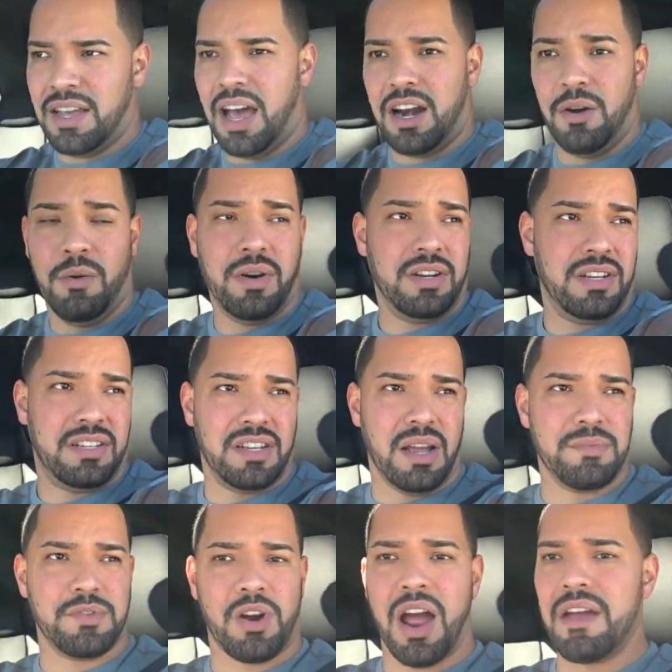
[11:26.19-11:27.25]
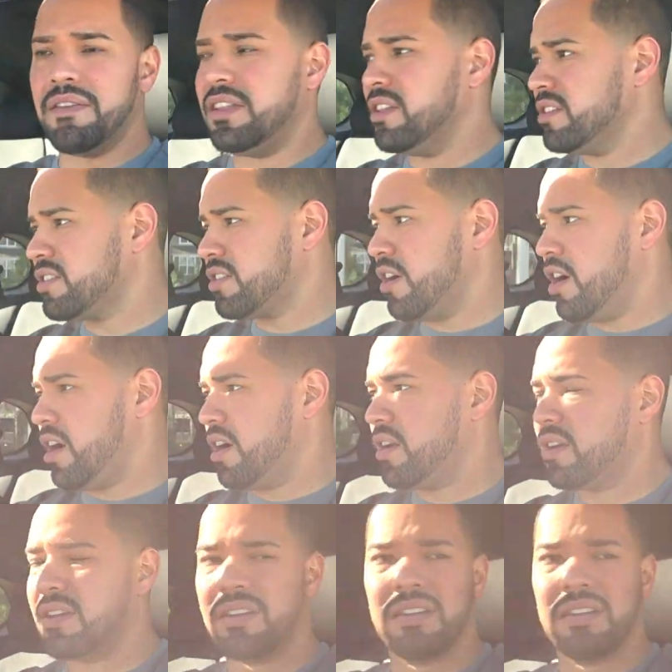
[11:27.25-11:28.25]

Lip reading: I don't want to stop driving this car.